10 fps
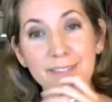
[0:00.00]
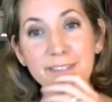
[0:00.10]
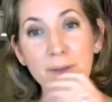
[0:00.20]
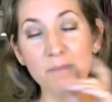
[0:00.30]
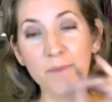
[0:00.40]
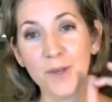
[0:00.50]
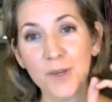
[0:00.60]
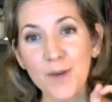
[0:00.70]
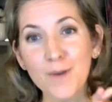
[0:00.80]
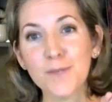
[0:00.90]
is a
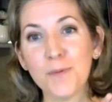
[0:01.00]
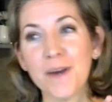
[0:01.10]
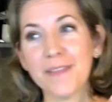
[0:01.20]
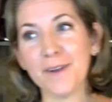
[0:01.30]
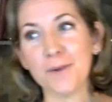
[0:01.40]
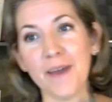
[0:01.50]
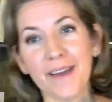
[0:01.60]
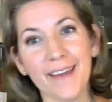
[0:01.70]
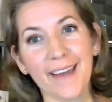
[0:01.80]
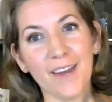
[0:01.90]
huge point that you're
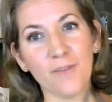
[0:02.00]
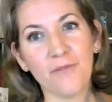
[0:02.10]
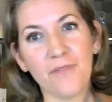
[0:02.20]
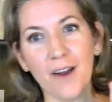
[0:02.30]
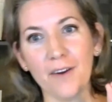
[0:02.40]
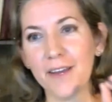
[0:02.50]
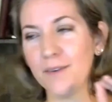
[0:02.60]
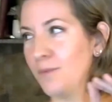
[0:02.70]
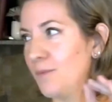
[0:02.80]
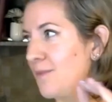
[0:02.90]
making, and
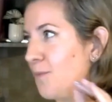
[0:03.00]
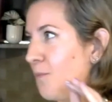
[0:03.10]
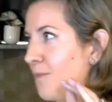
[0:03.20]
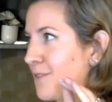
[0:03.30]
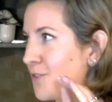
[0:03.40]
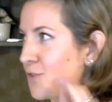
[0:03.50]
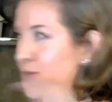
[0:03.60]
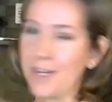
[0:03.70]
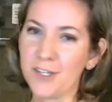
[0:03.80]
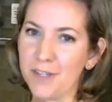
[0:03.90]
very
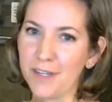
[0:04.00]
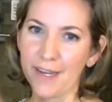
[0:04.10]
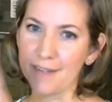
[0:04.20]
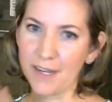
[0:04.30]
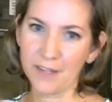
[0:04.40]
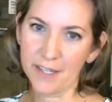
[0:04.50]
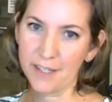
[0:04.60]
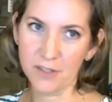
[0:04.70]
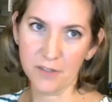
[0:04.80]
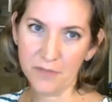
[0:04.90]
strangely, like, telling
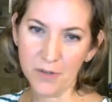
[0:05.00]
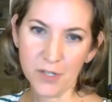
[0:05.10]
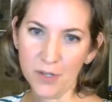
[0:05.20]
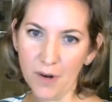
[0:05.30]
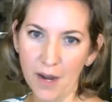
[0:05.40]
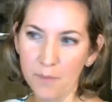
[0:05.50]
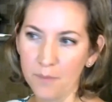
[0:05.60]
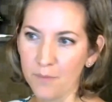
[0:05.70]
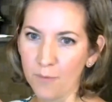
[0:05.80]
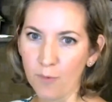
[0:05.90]
into the future.
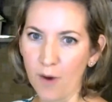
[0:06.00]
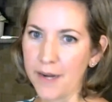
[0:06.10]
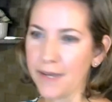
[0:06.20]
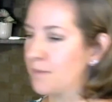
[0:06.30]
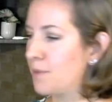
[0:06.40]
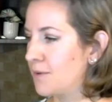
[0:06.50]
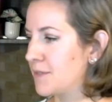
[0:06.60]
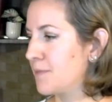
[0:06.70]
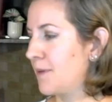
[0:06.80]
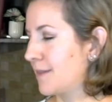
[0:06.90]
I'm writing a
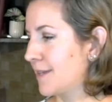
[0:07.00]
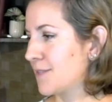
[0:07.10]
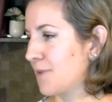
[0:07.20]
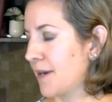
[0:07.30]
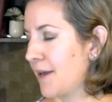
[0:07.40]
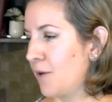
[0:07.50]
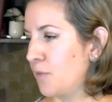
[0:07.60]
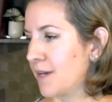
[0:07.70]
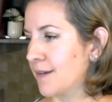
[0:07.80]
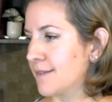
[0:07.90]
post about this right now
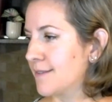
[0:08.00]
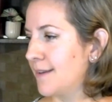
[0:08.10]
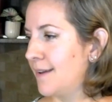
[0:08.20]
because